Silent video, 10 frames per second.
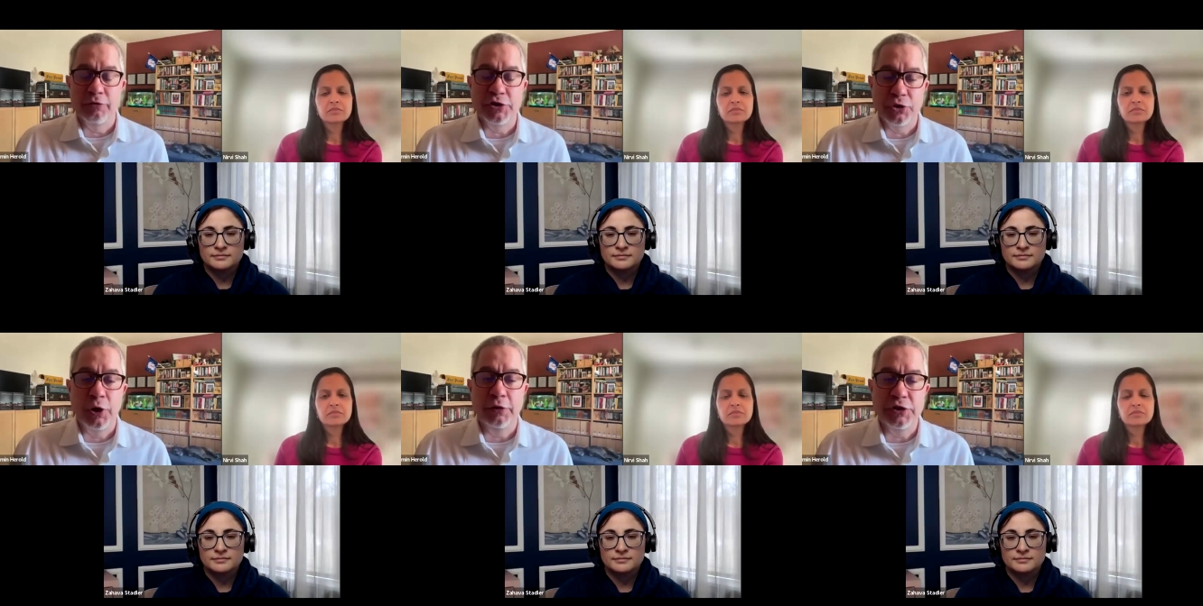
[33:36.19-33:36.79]
Speaker 1: the
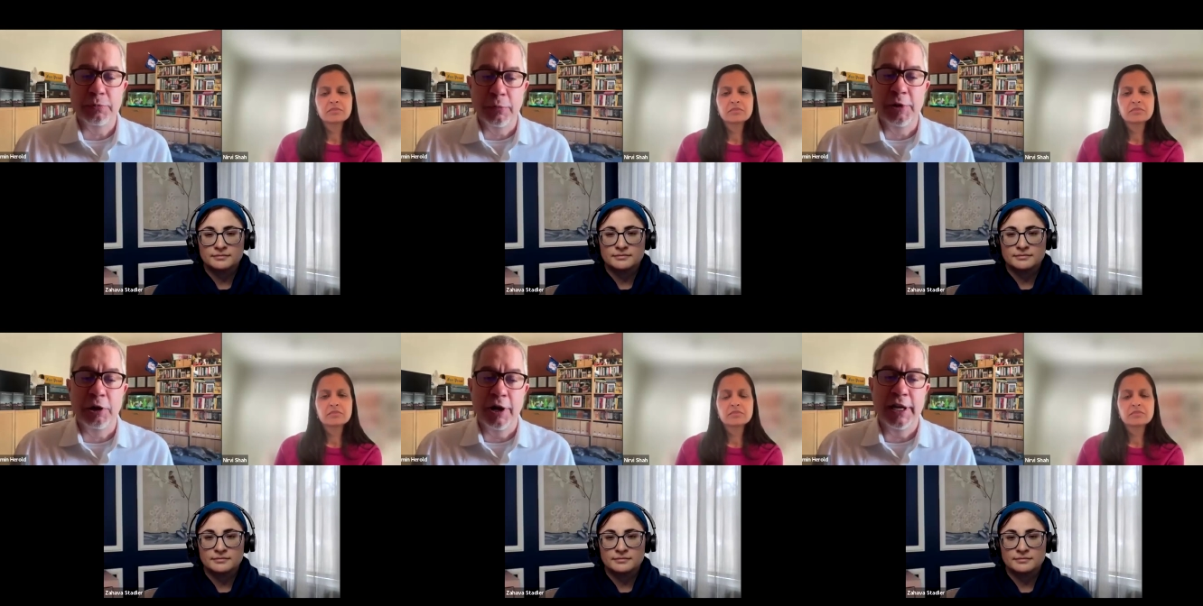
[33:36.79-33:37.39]
story of
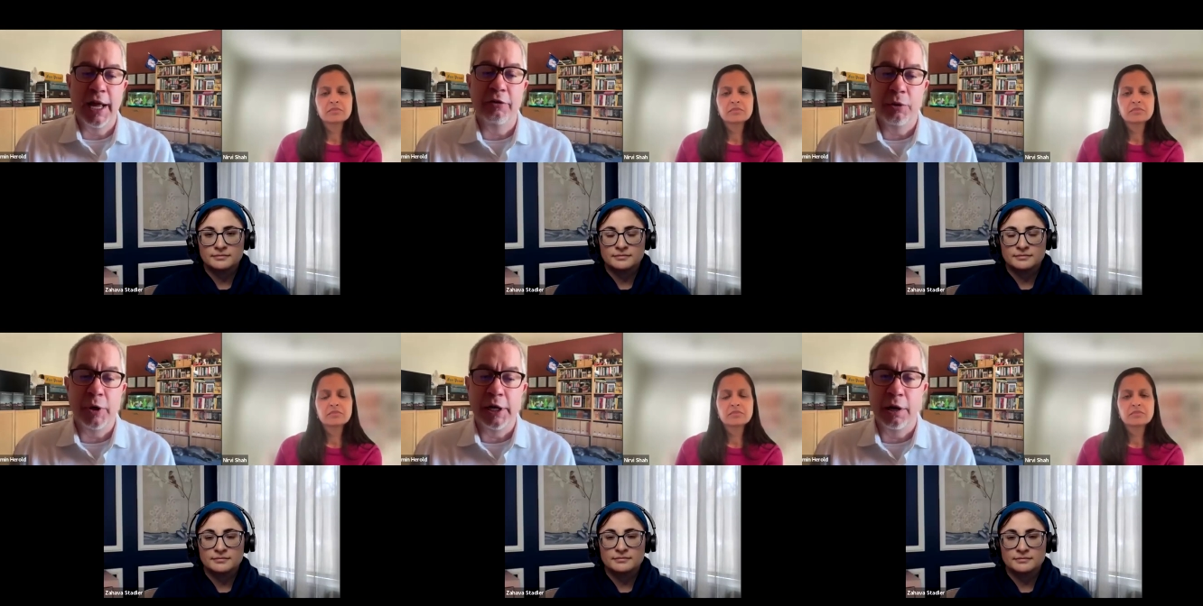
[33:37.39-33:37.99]
suburbia right now that
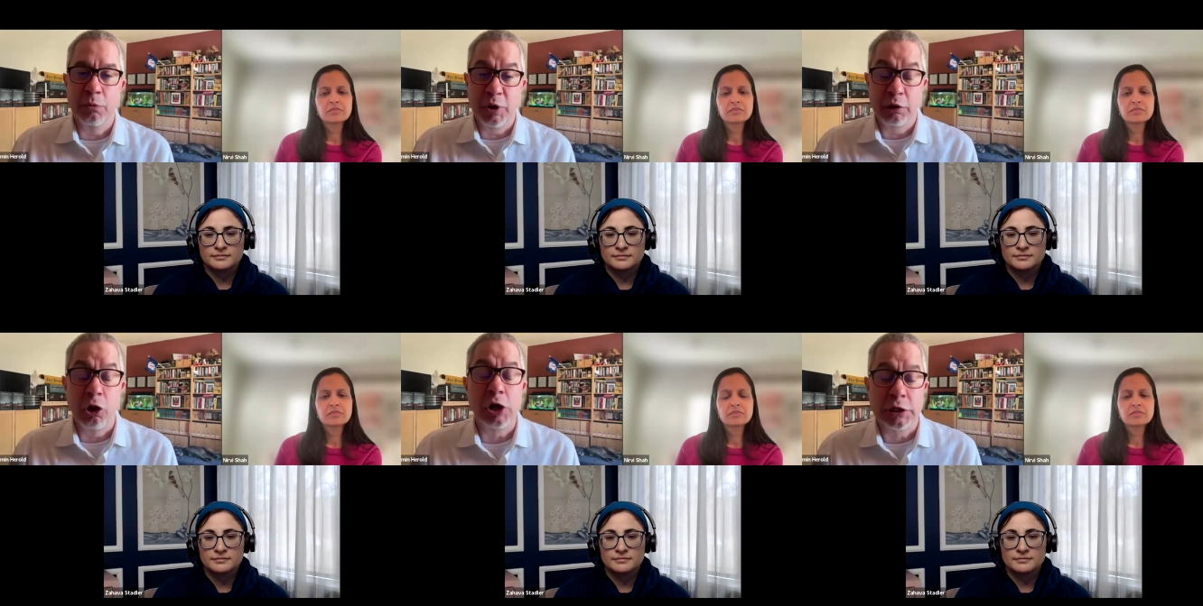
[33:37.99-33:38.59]
we uh, we are
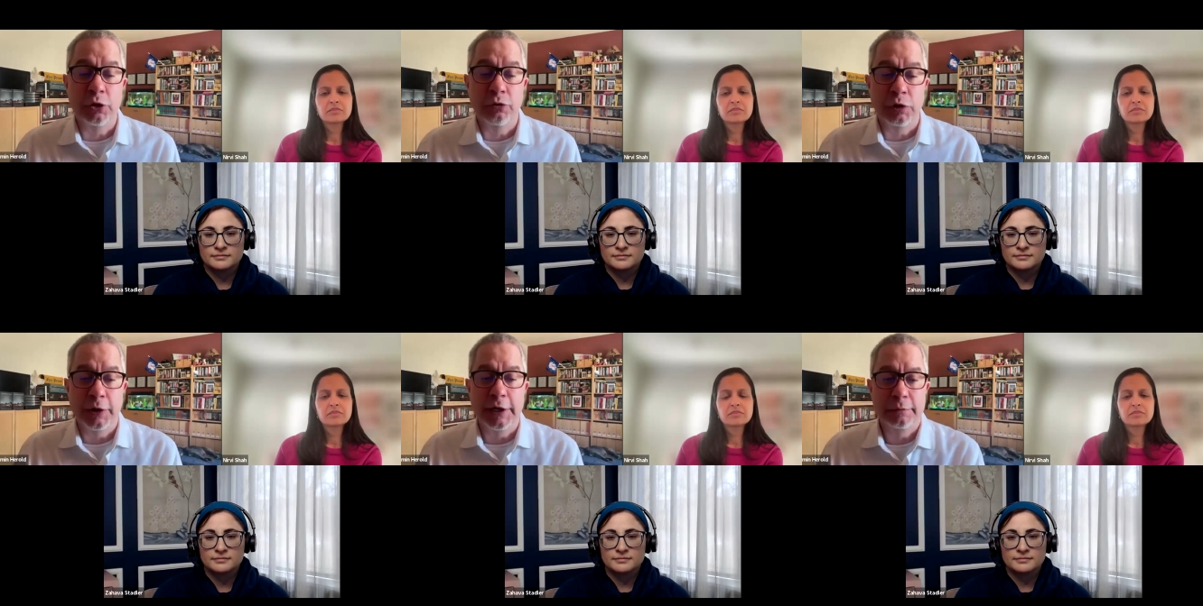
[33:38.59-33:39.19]
largely
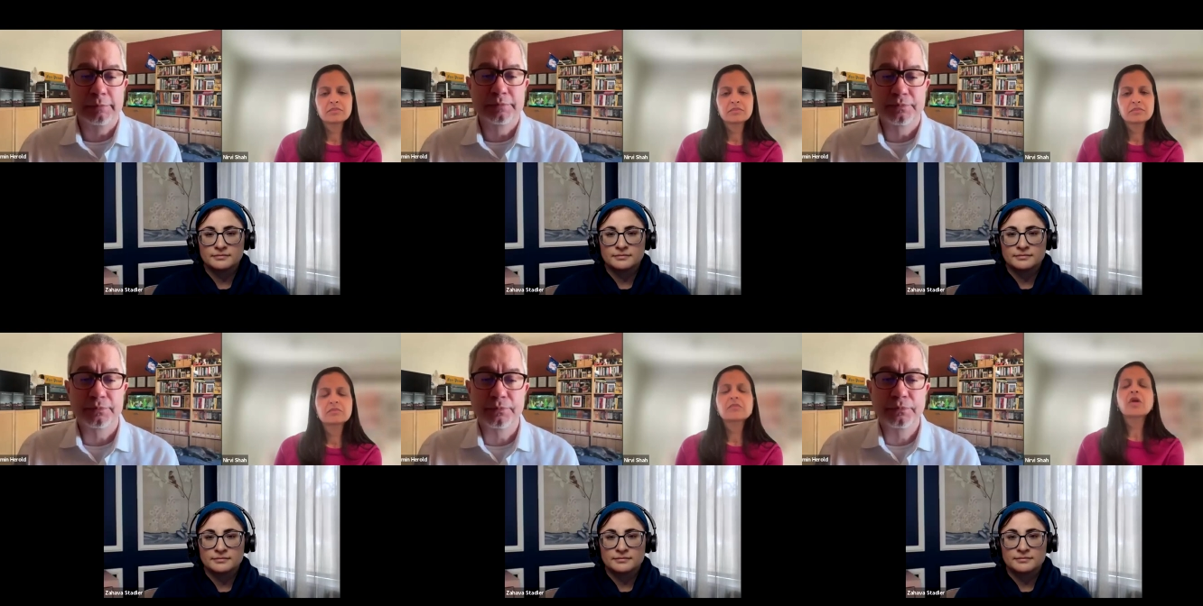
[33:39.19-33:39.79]
overlooking.
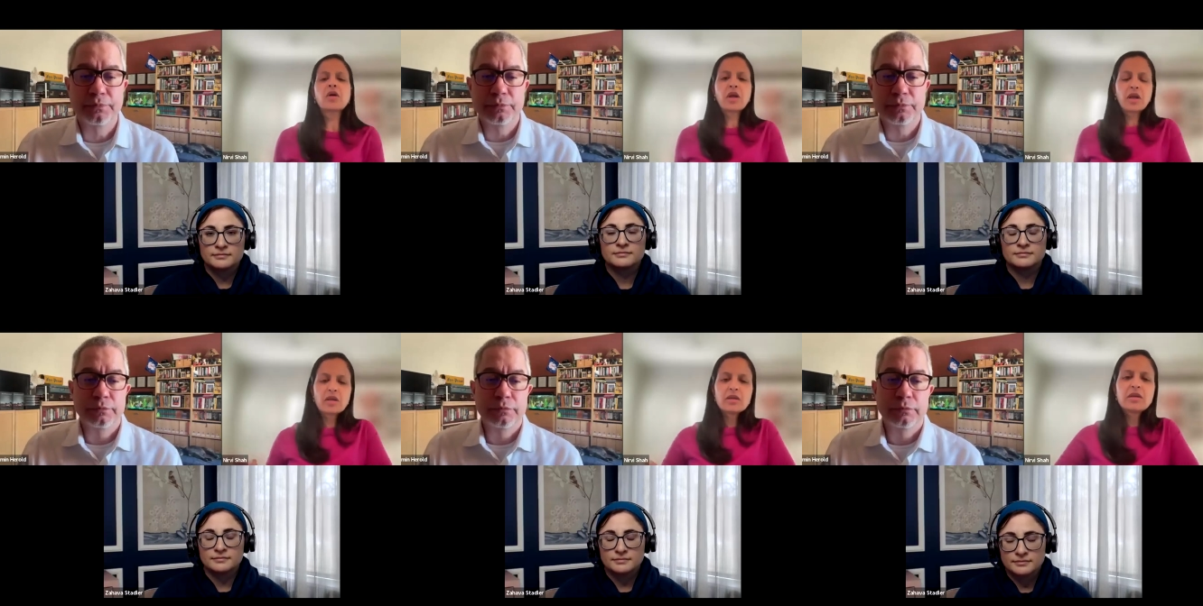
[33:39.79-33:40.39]

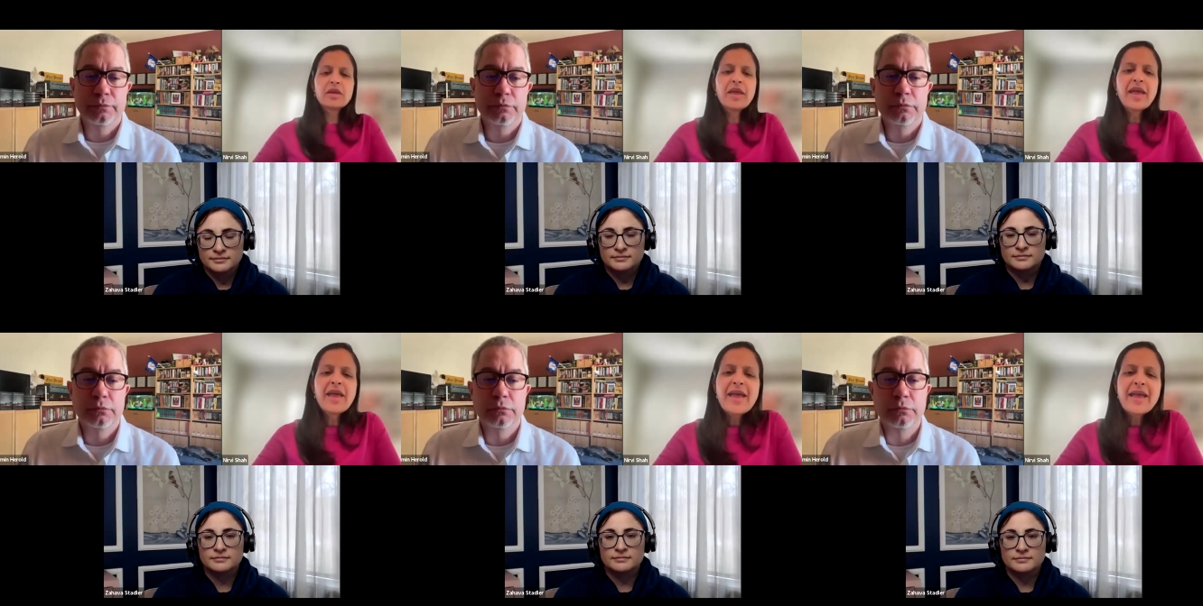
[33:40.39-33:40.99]
Speaker 2: Okay.
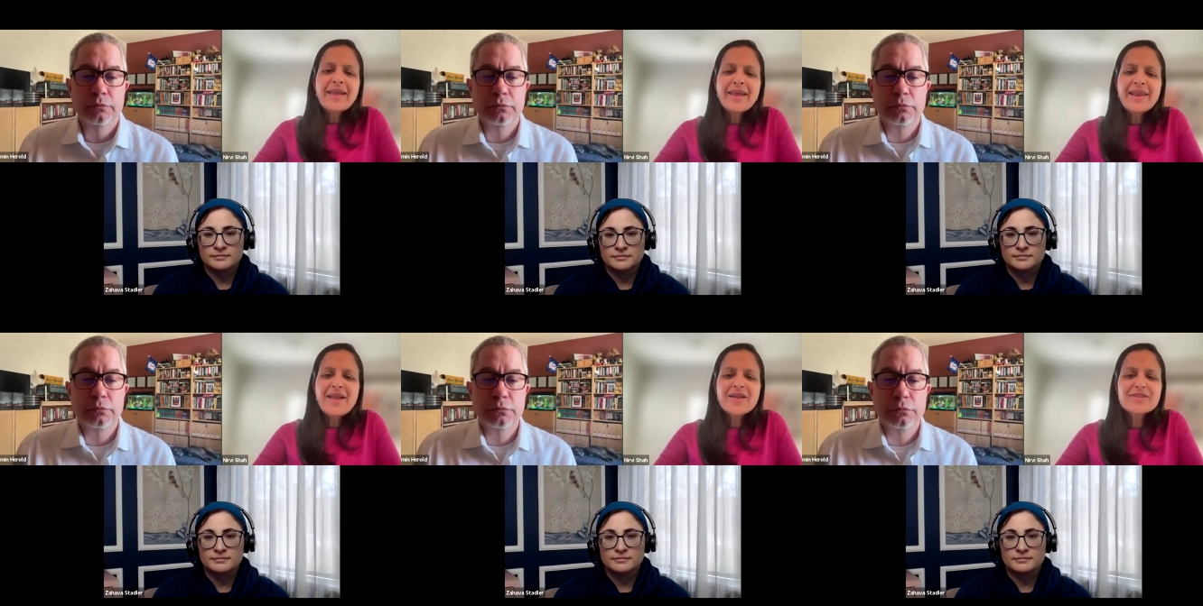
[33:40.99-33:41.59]

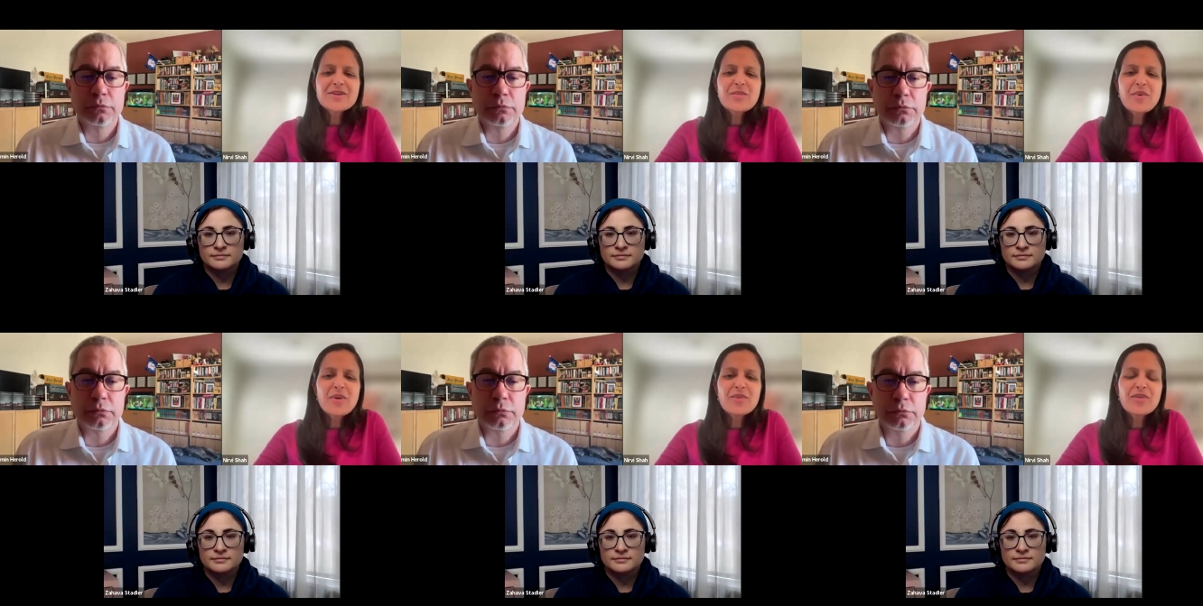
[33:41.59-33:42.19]
Can I ask you
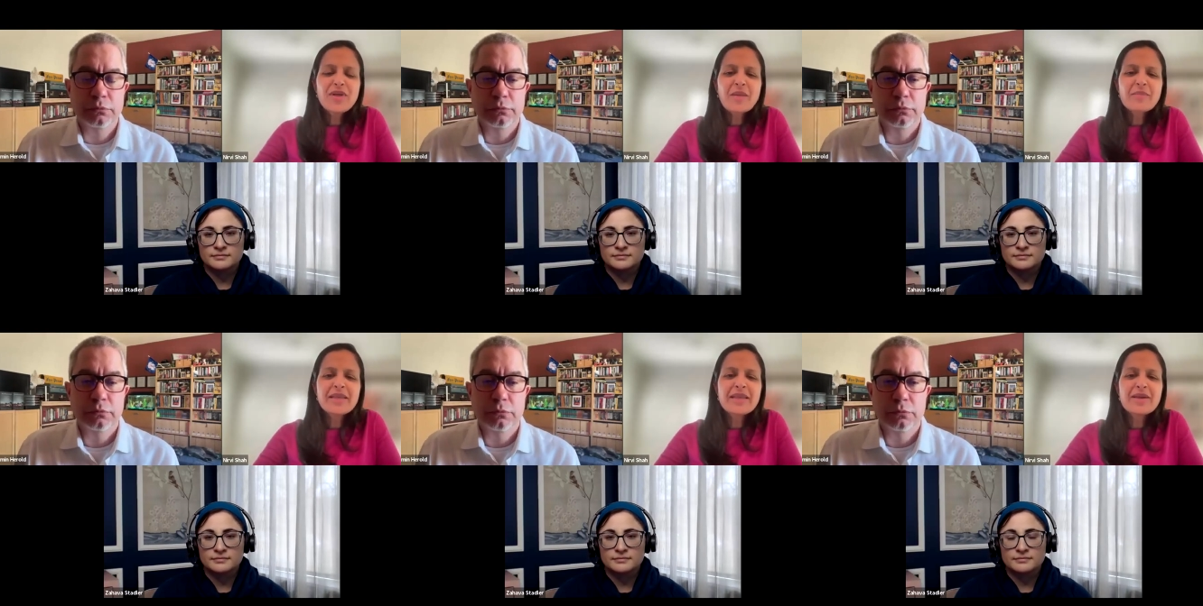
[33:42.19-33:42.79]
both? I
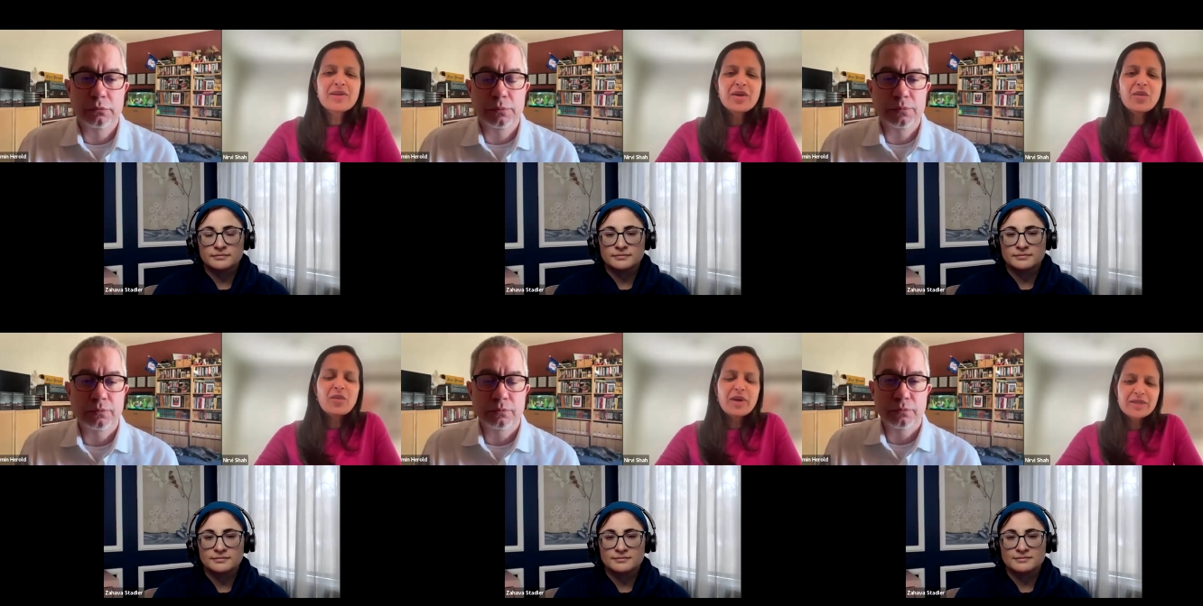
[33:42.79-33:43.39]
mean, you
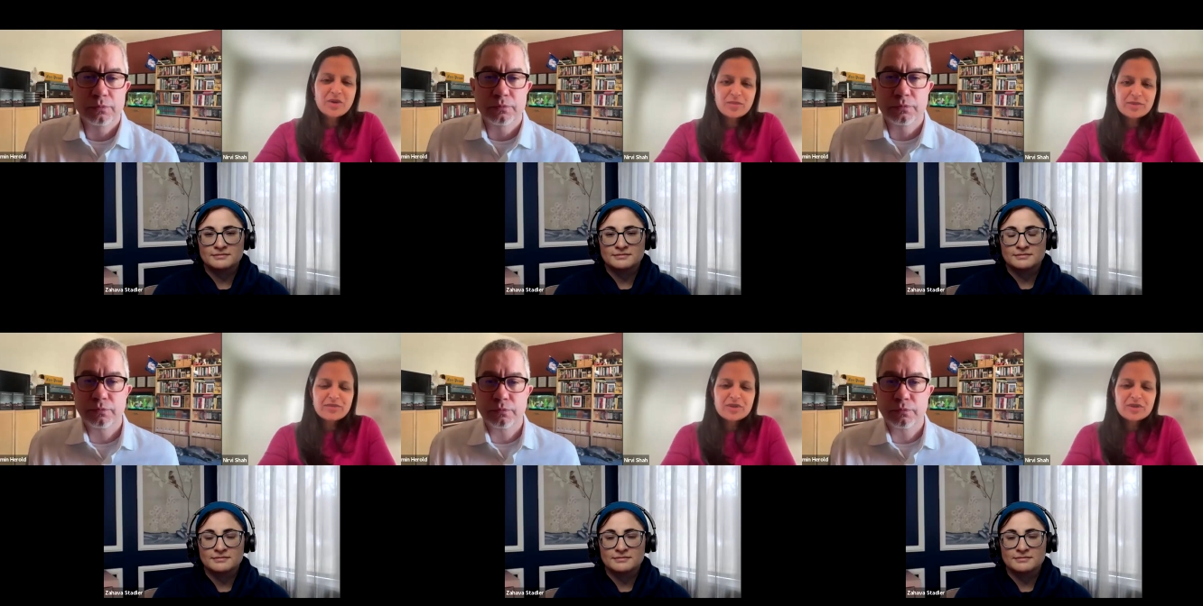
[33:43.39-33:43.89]
know, in terms of